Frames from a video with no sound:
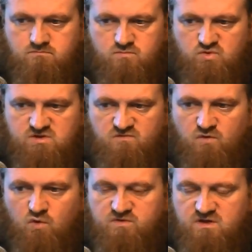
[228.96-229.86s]
was
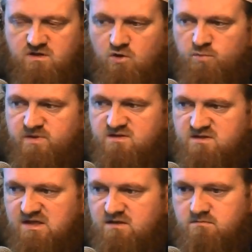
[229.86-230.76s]
involved in an open
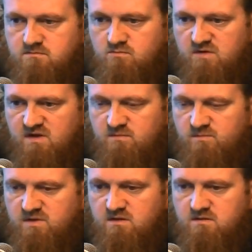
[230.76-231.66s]
sin, whatever it may
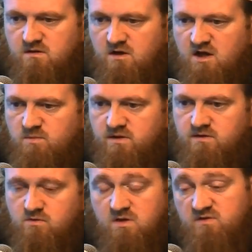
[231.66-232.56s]
be,
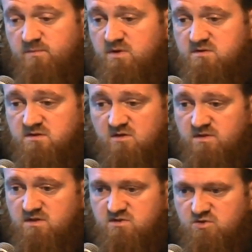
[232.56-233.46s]
khamar, or even the person
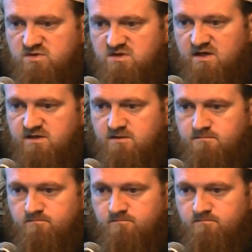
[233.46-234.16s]
committed suicide,